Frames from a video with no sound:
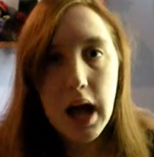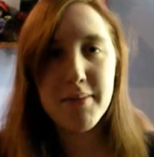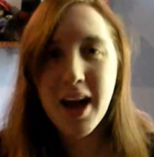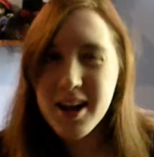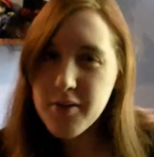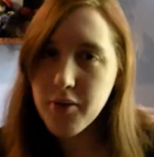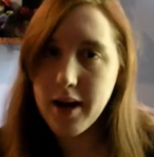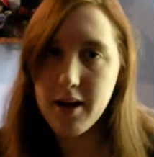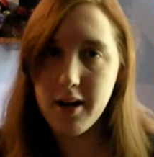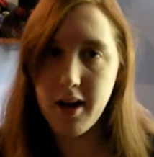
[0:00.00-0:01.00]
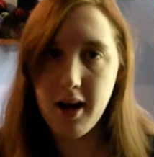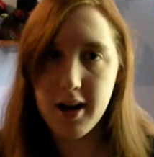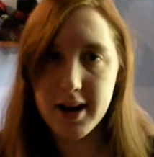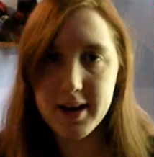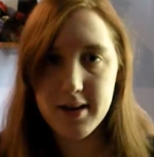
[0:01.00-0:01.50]
I'm kind of wary
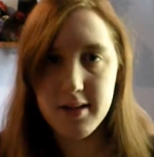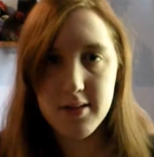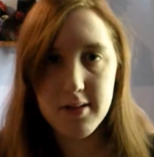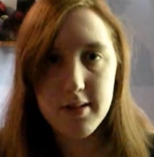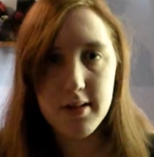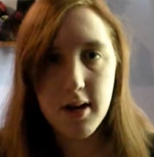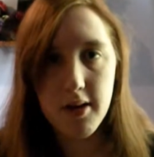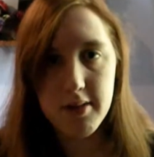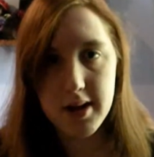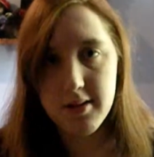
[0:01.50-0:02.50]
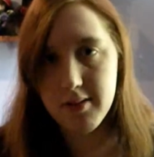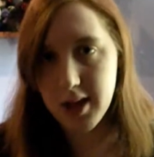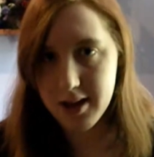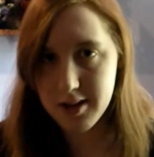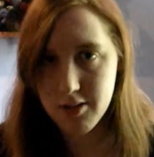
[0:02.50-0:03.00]
on Kony
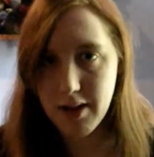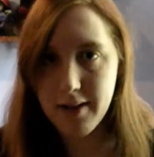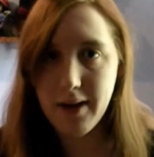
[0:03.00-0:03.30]
2012